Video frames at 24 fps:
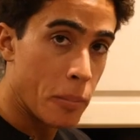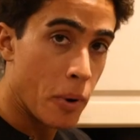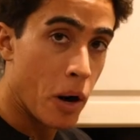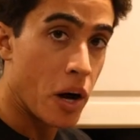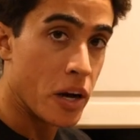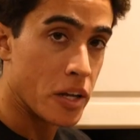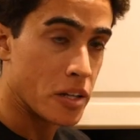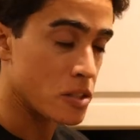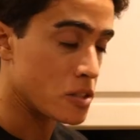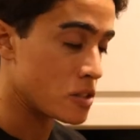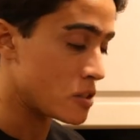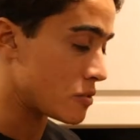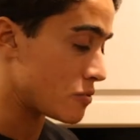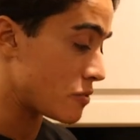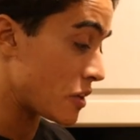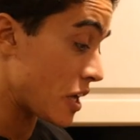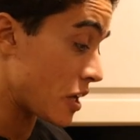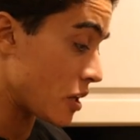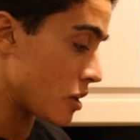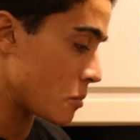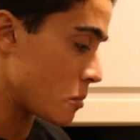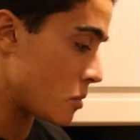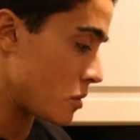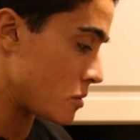buns
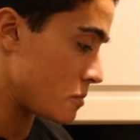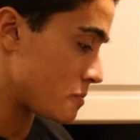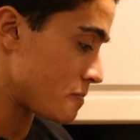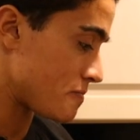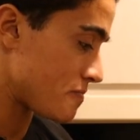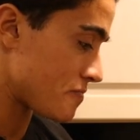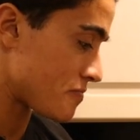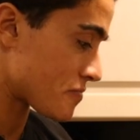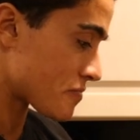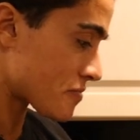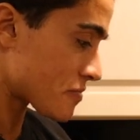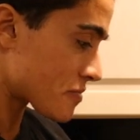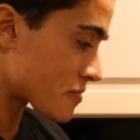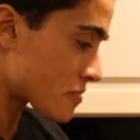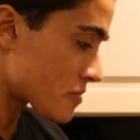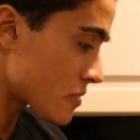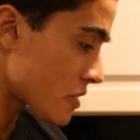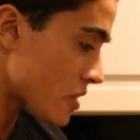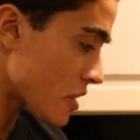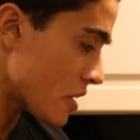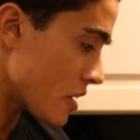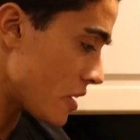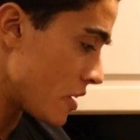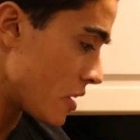available.
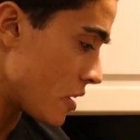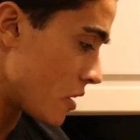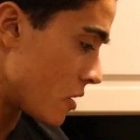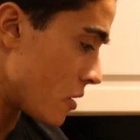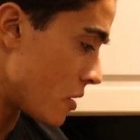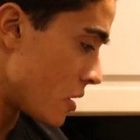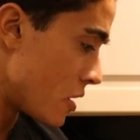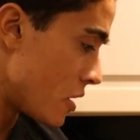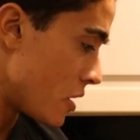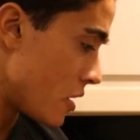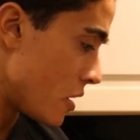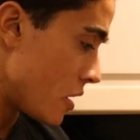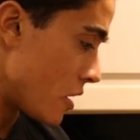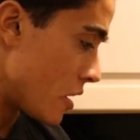You know,